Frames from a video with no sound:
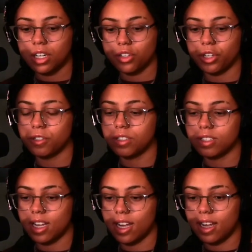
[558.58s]

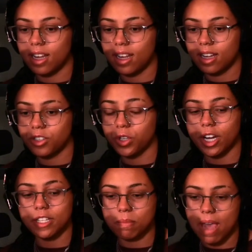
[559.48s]
There's
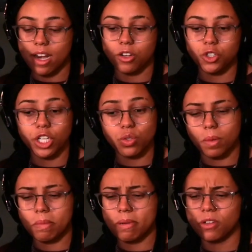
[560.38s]
trans men and trans
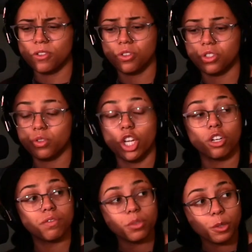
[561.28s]
women, but there's also
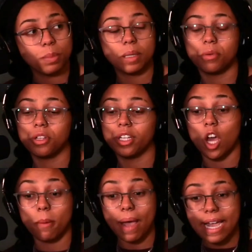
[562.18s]
gender fluid people and
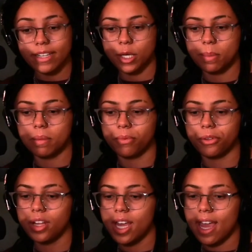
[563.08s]
non-binary
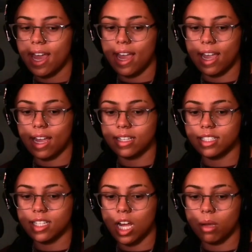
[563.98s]
people.
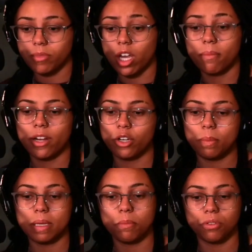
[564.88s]
And non-binary
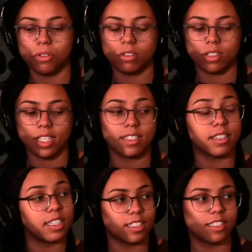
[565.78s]
people is
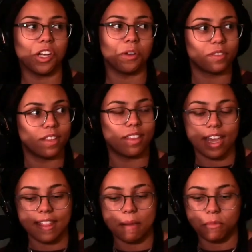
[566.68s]
the
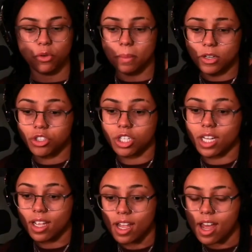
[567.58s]
they them you were
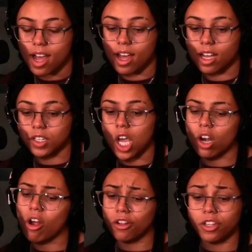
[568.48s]
mentioning.
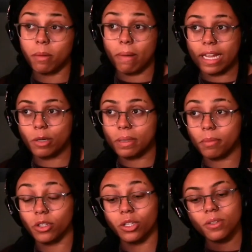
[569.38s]
Not all non-binary
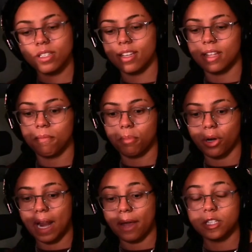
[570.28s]
people use they them
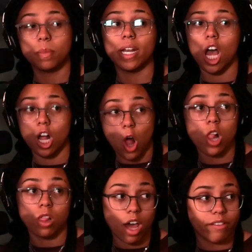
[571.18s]
pronouns, but
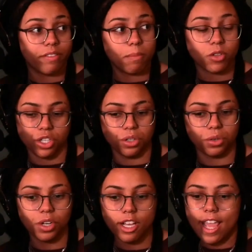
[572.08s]
a lot of them
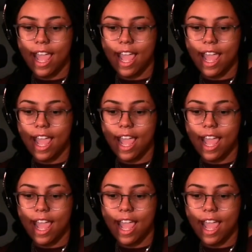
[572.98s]
do.